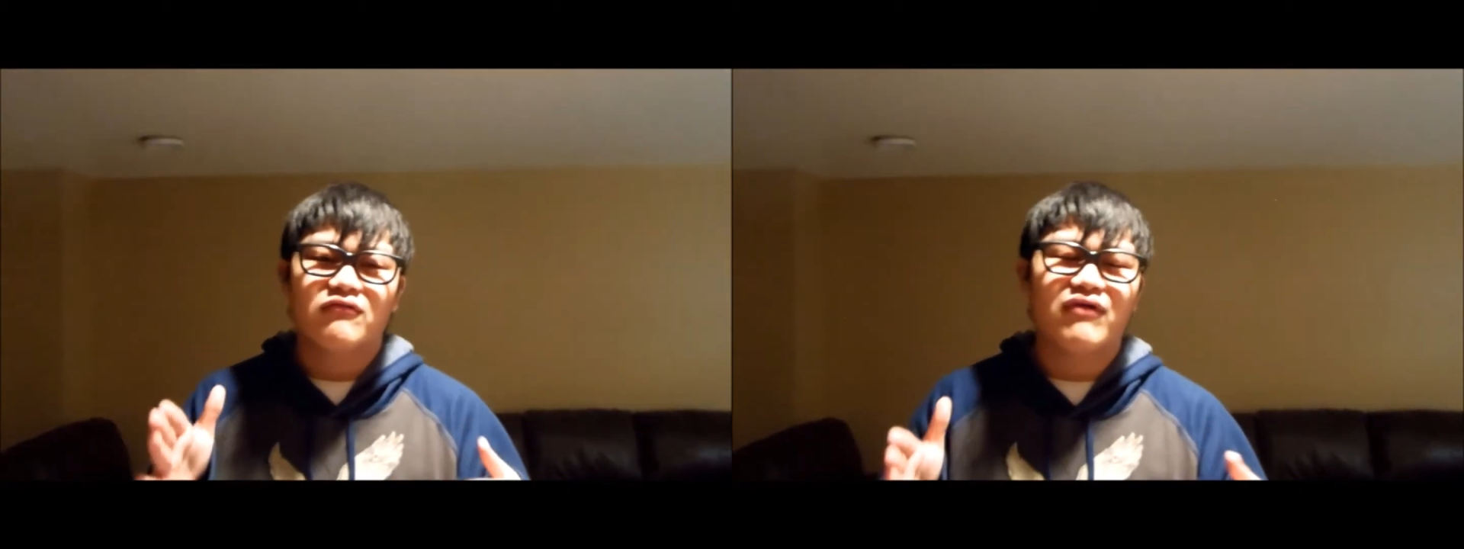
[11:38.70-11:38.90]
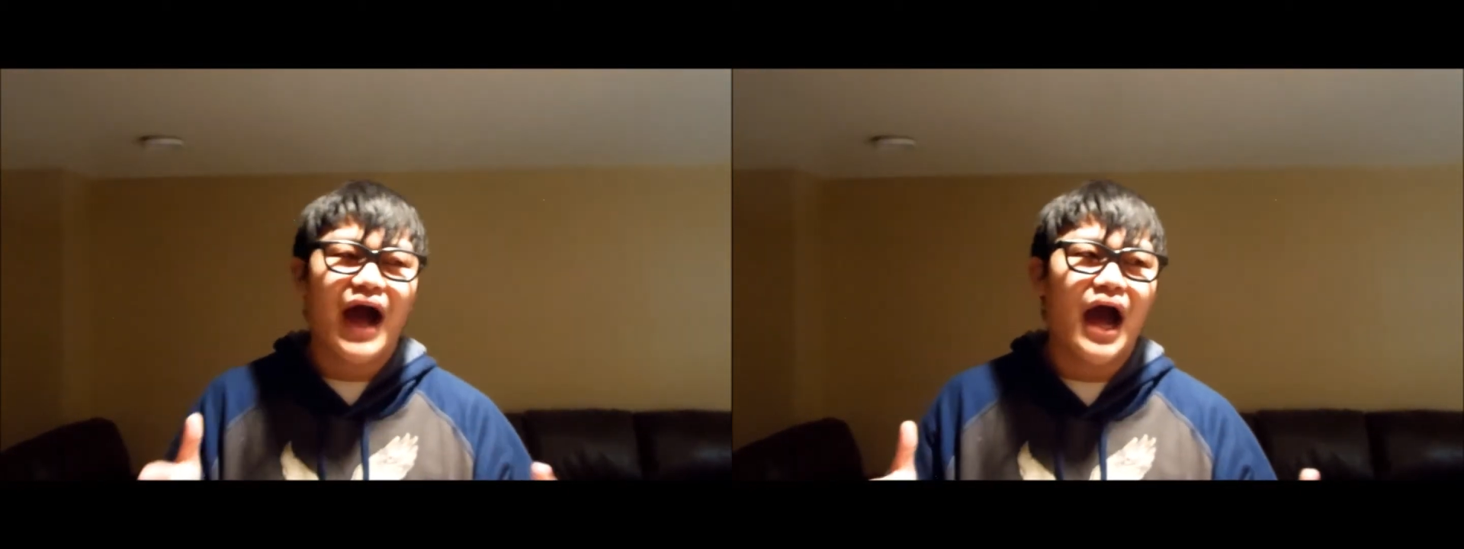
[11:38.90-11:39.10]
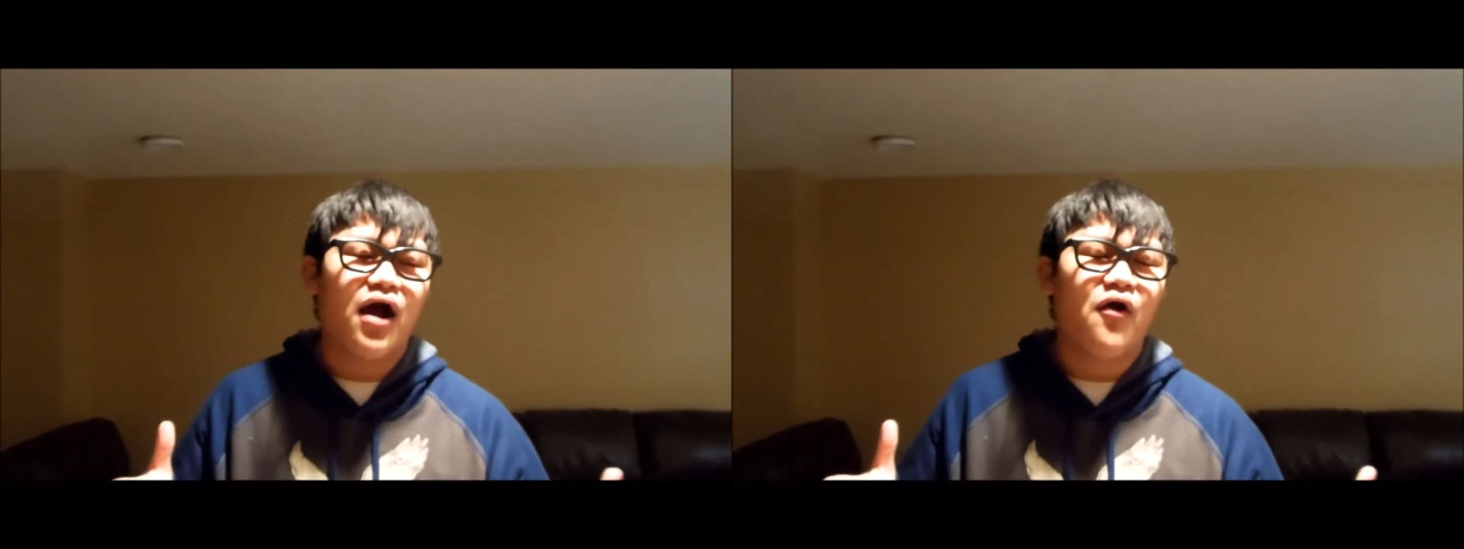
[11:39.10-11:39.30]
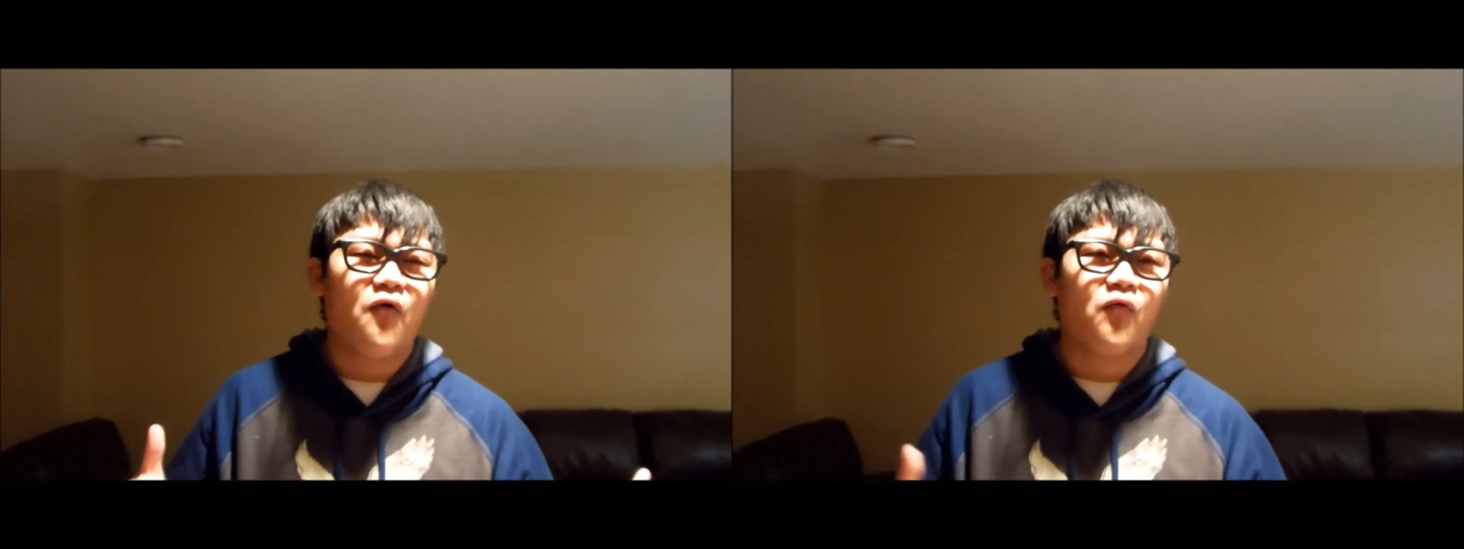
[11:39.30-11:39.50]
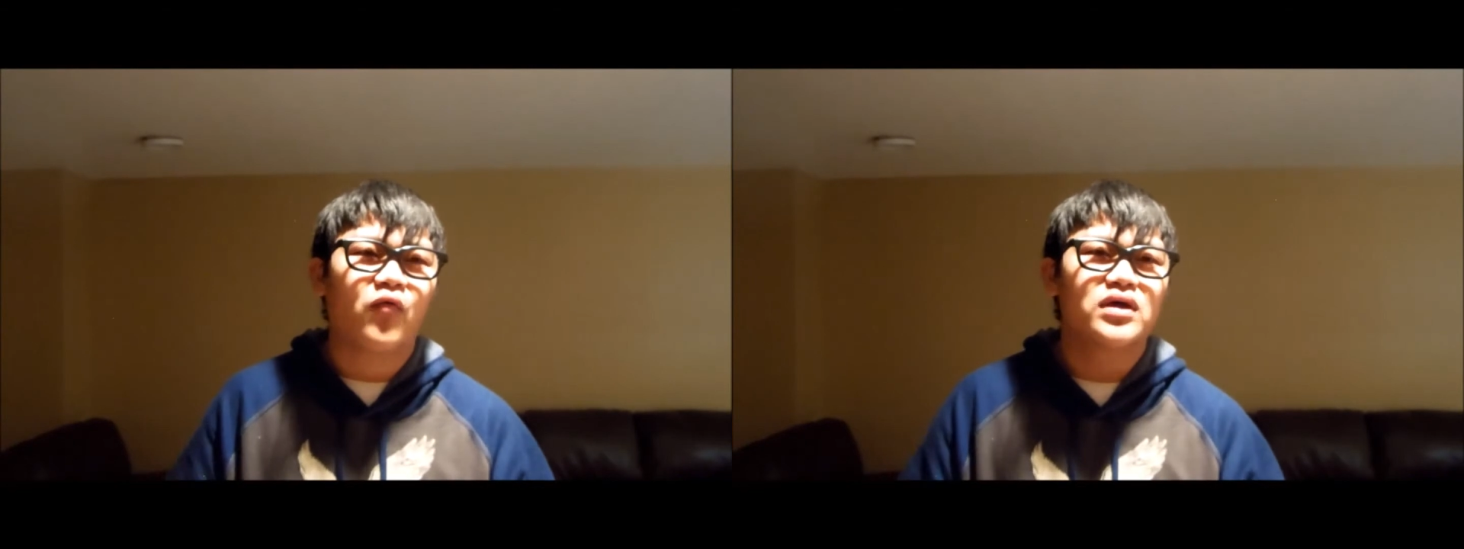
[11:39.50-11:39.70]

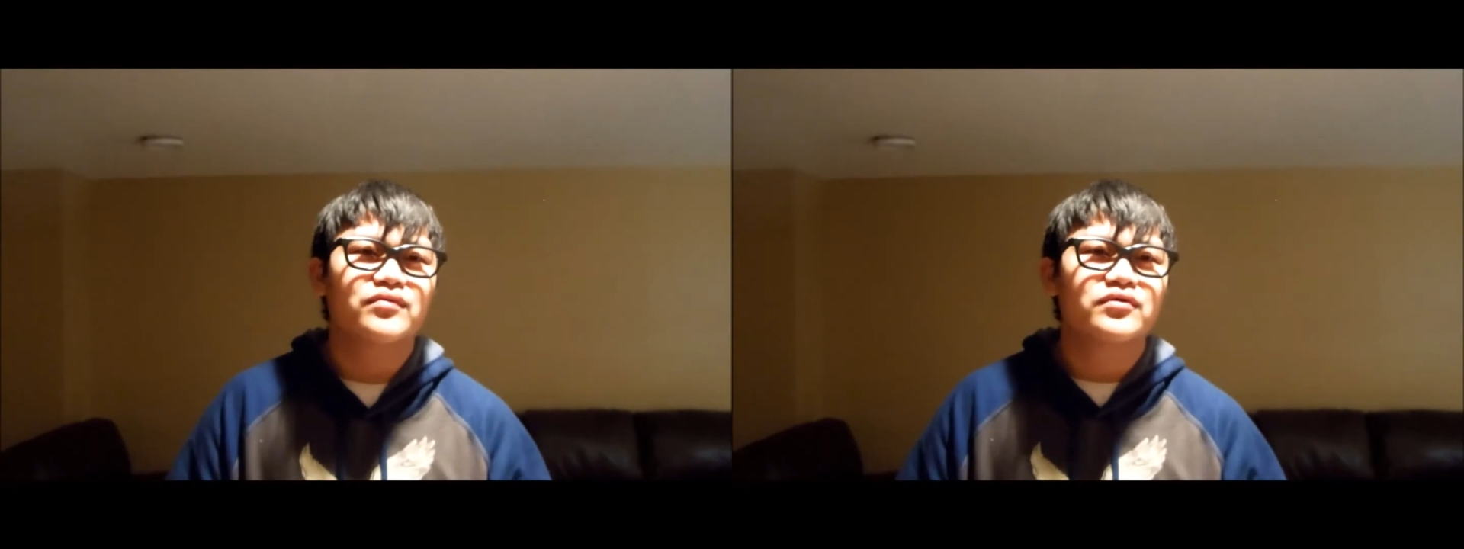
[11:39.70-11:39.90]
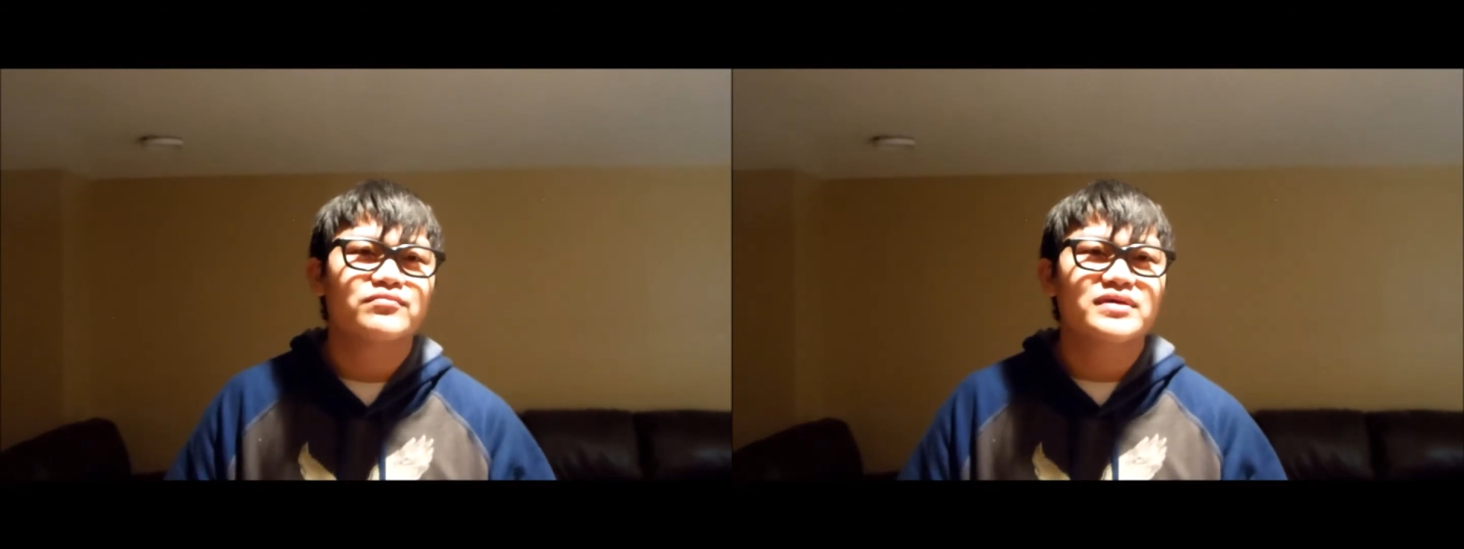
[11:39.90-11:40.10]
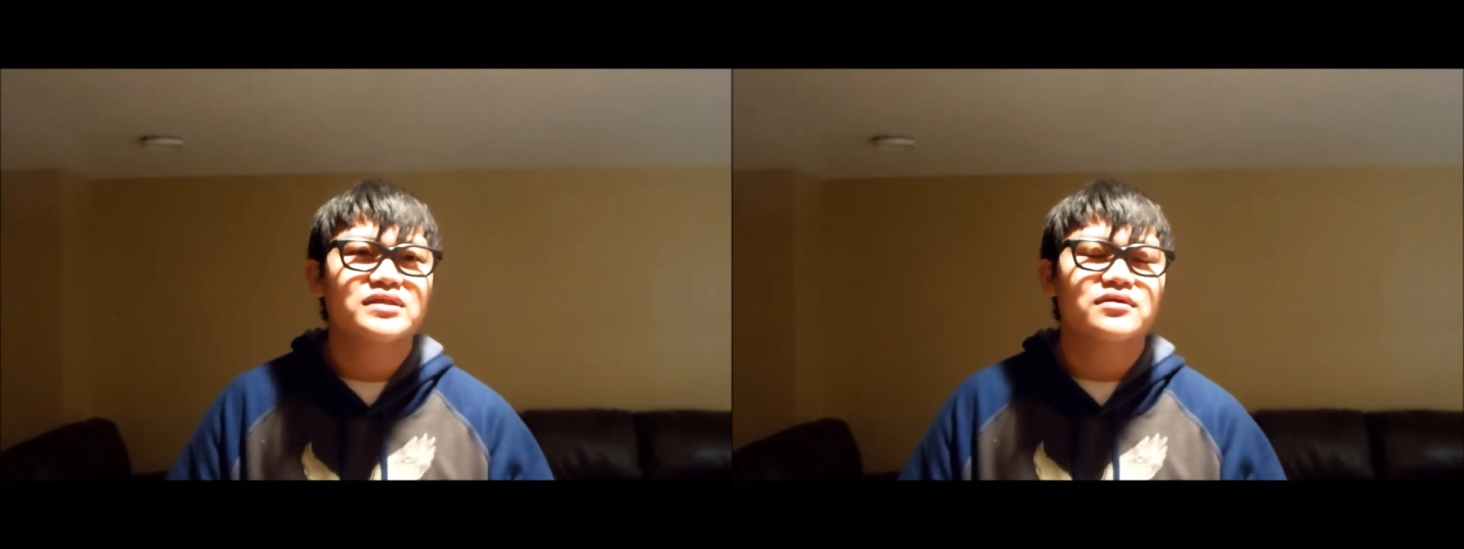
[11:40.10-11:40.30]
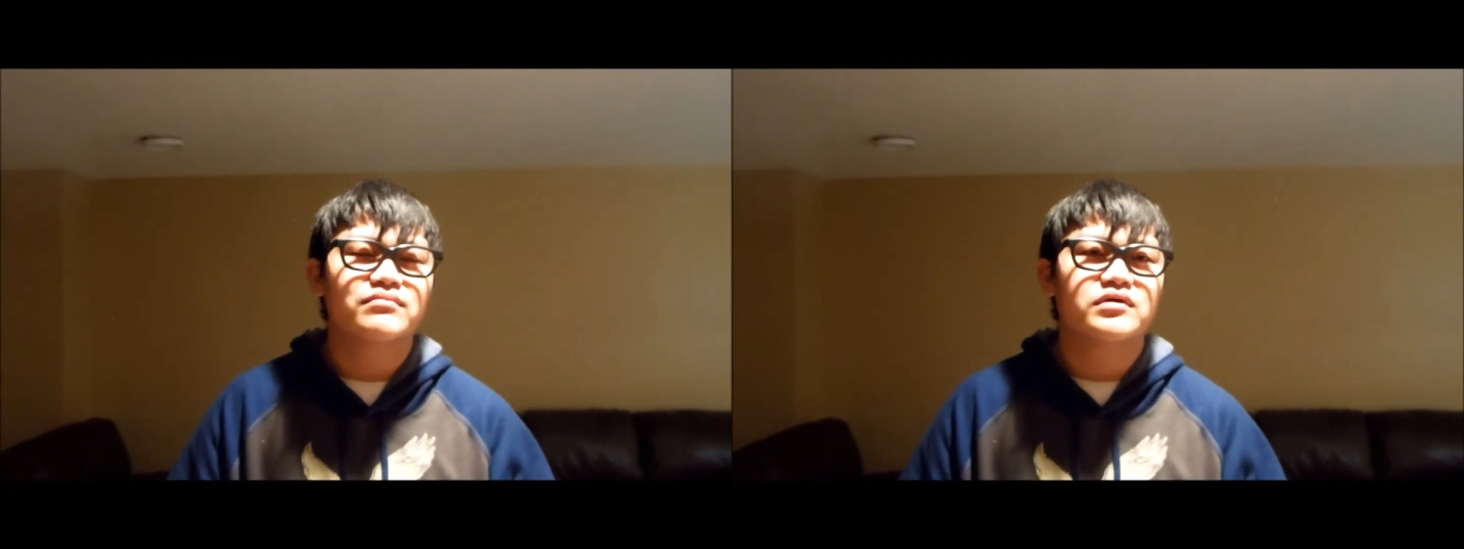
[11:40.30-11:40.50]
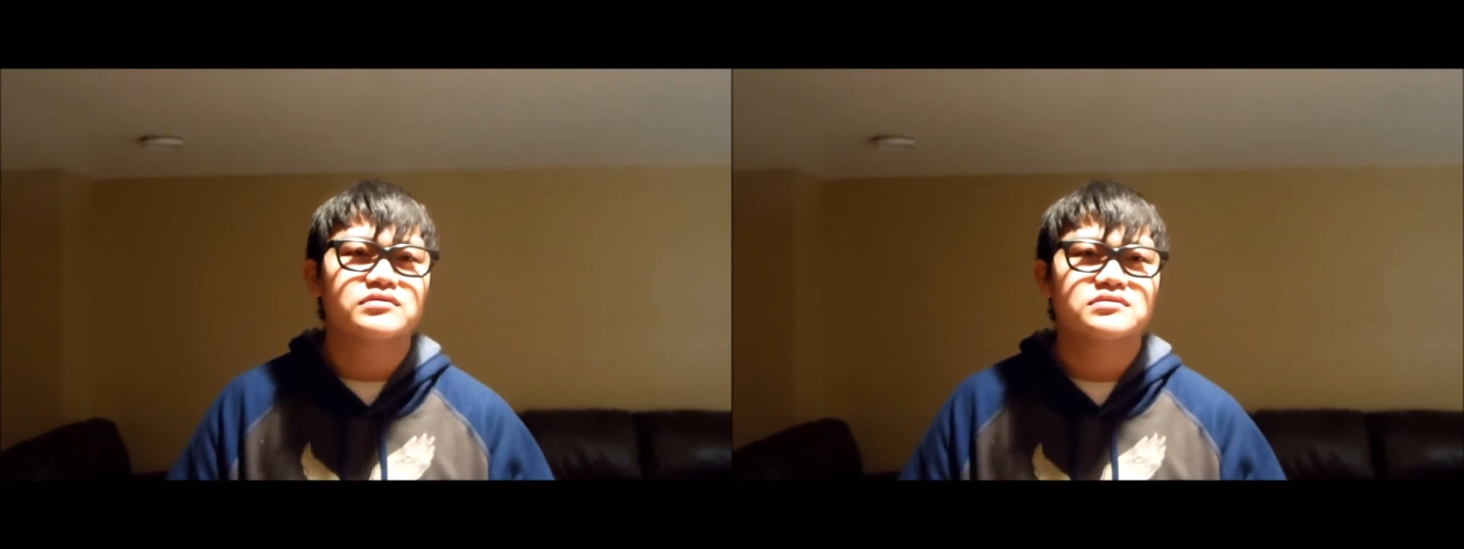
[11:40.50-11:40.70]
Wow, we would be the
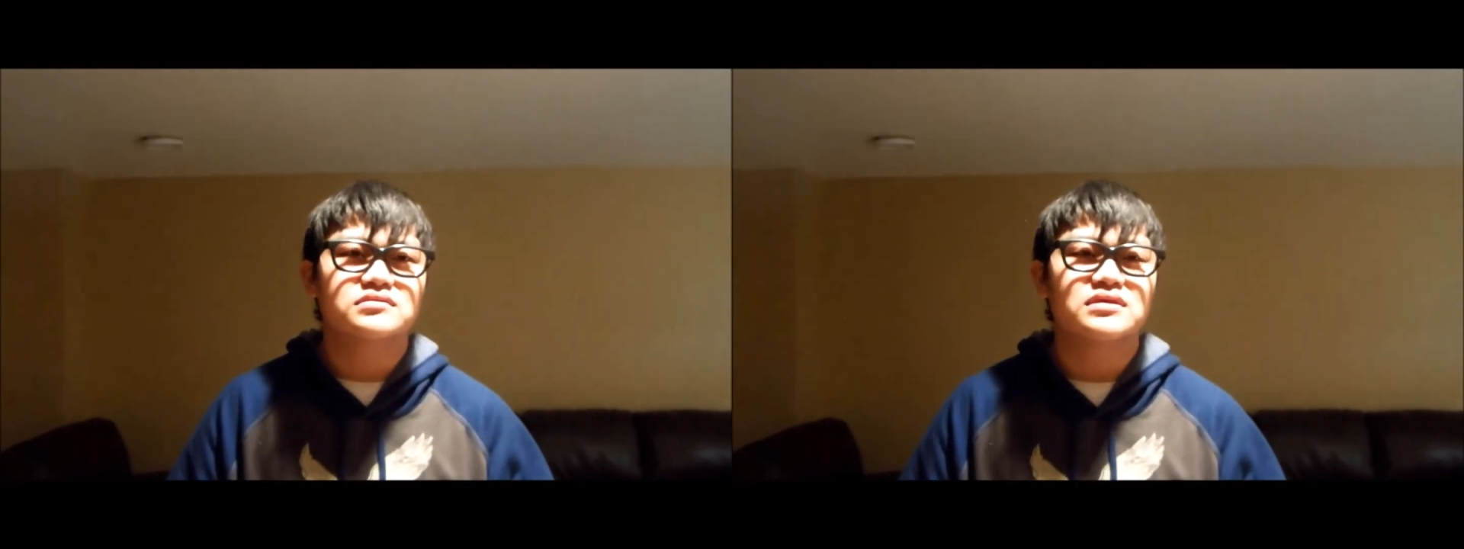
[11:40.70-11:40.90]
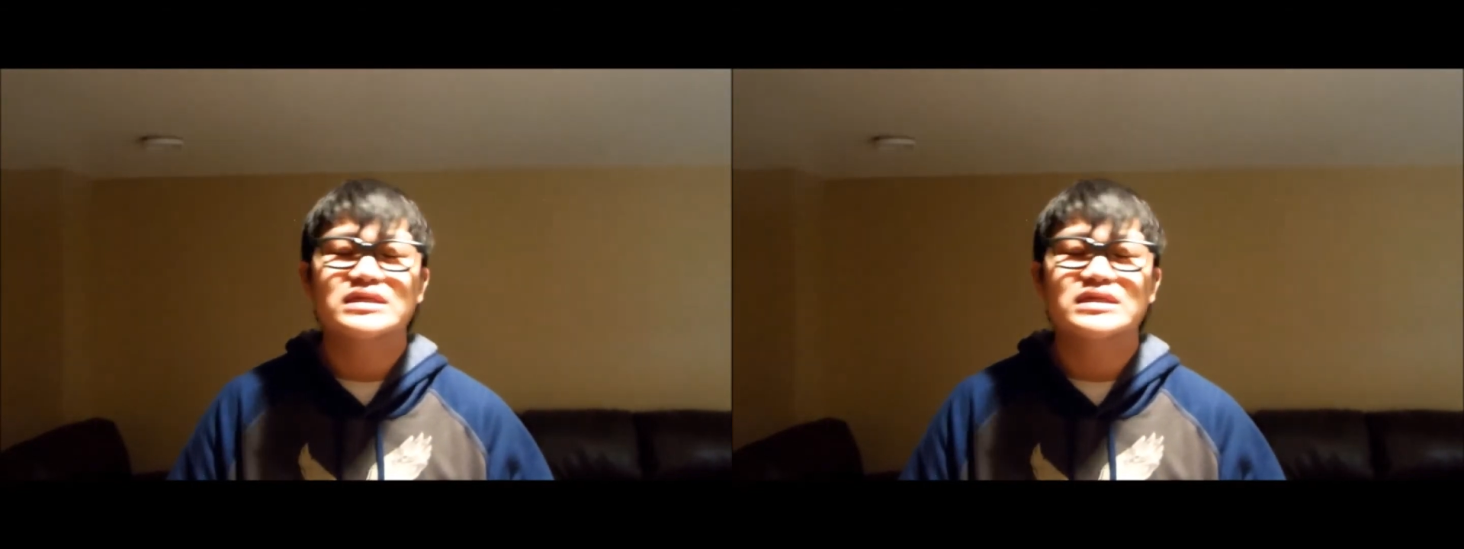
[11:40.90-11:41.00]
most